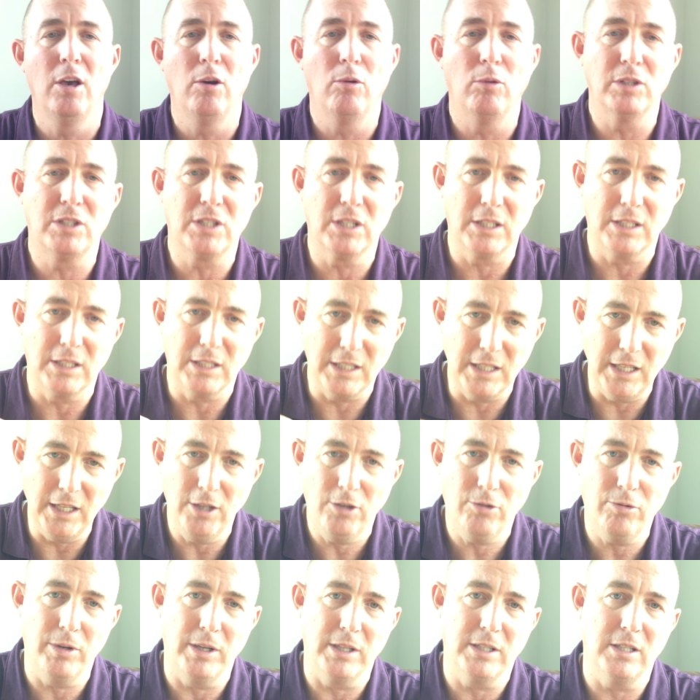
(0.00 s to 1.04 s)
which
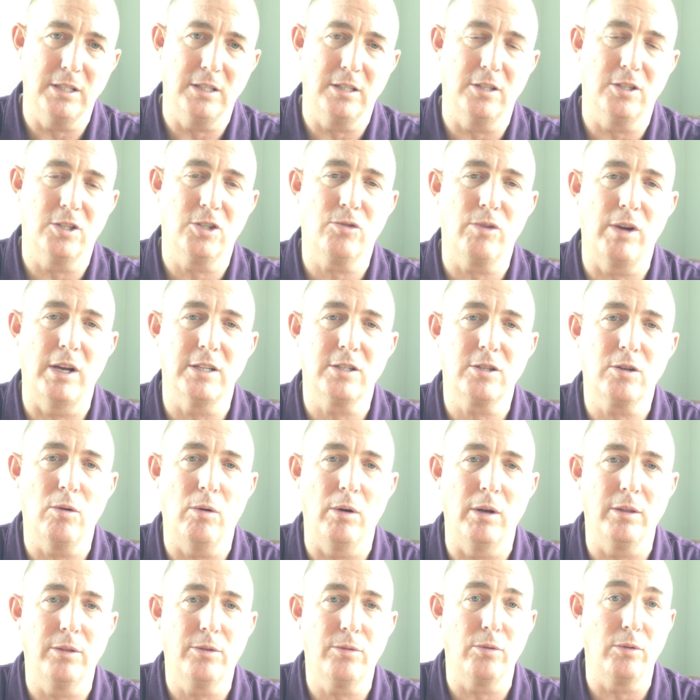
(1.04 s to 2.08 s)
decreases the stress
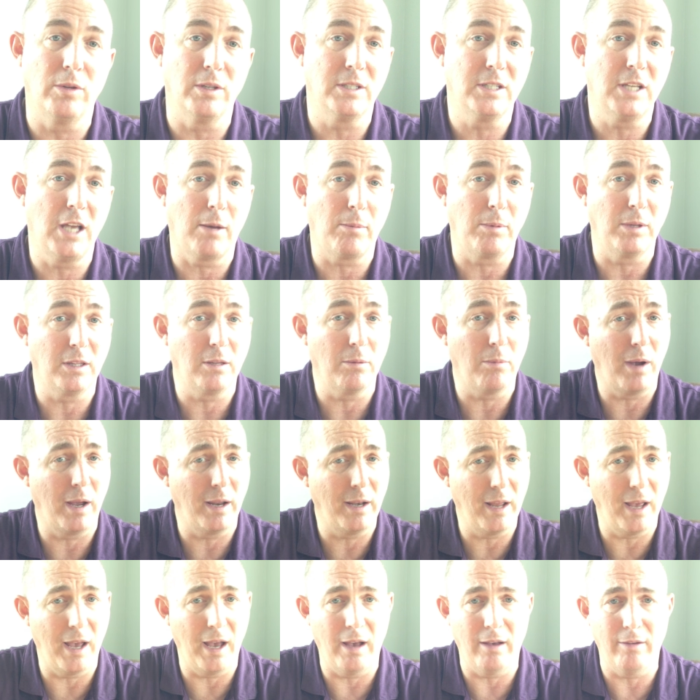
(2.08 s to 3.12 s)
going through the segment that might
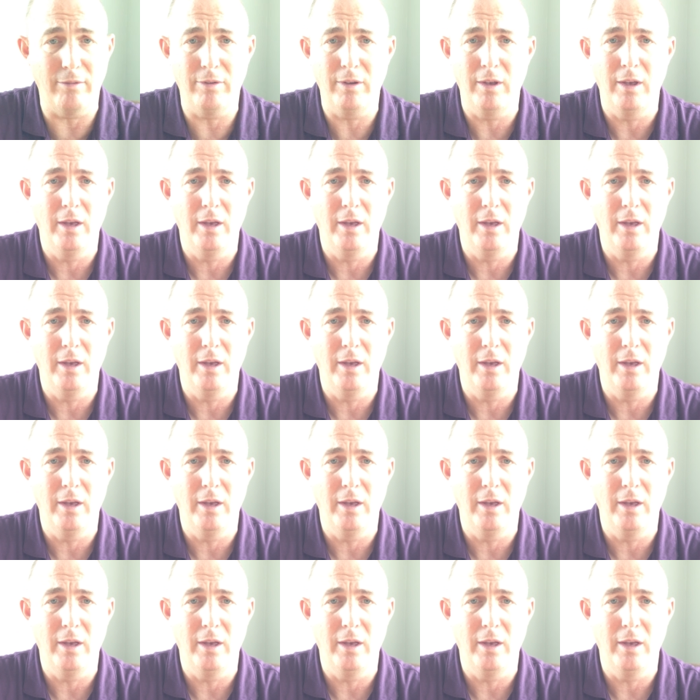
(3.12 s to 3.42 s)
have